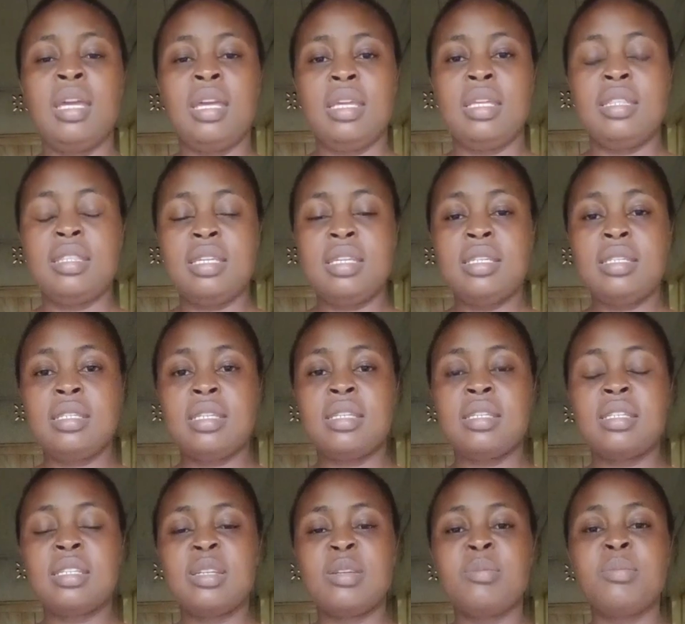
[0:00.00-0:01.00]
In this
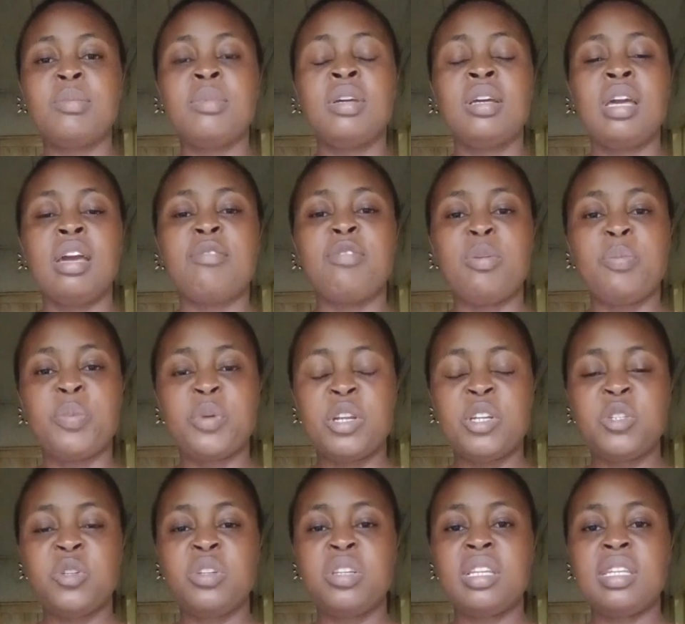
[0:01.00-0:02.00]
system,
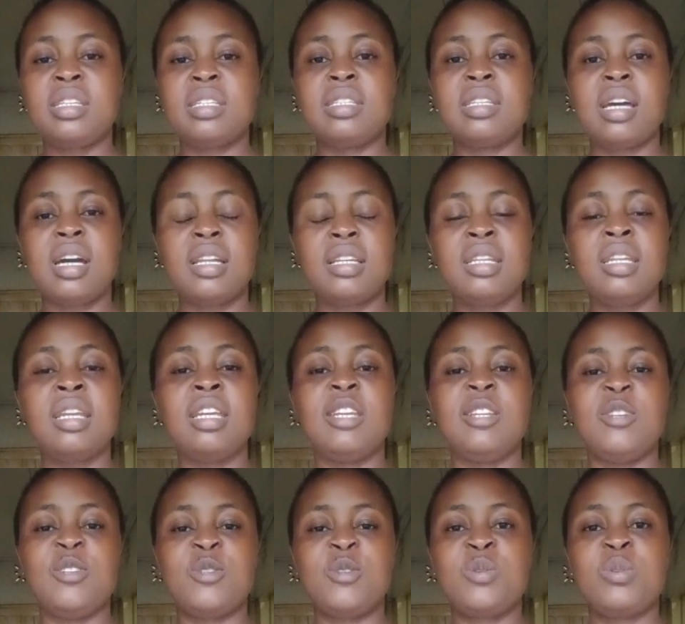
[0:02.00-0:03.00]
evaporation is done
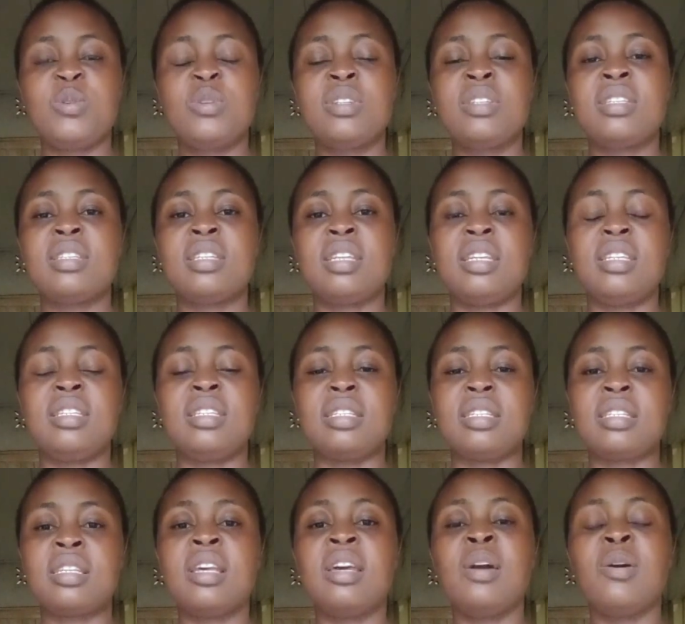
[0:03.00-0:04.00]
in two
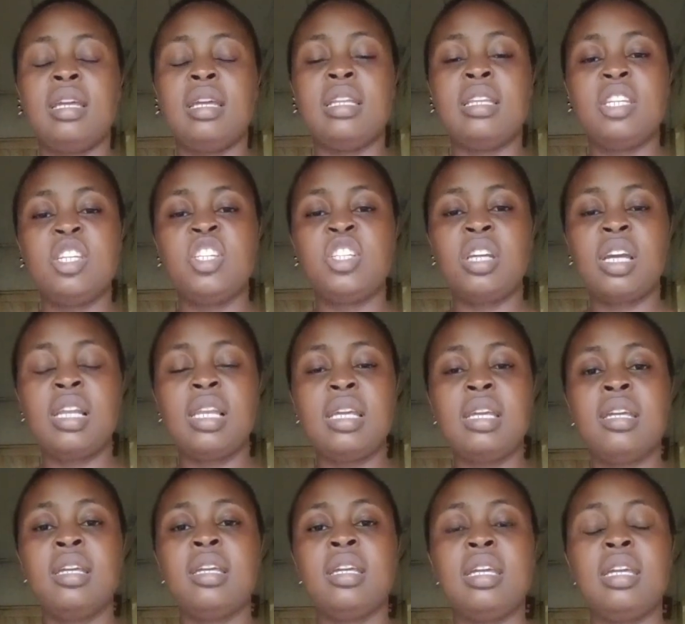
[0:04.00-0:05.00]
stages.
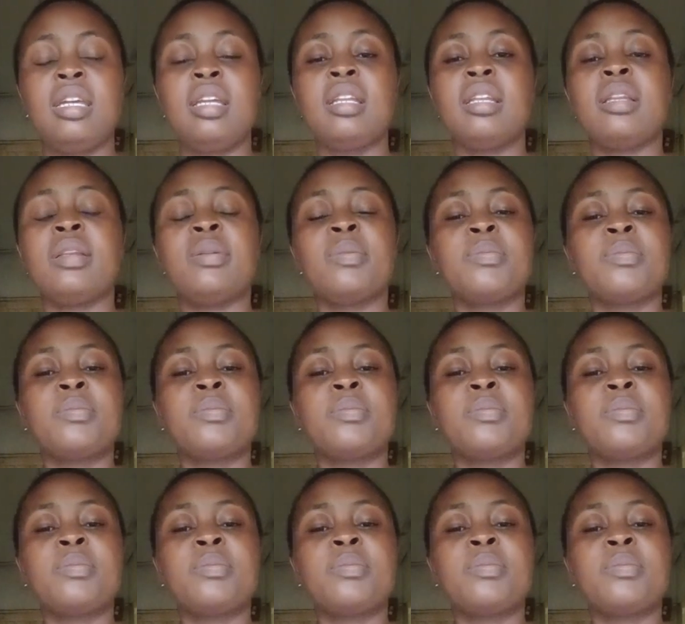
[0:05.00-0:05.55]
Initially in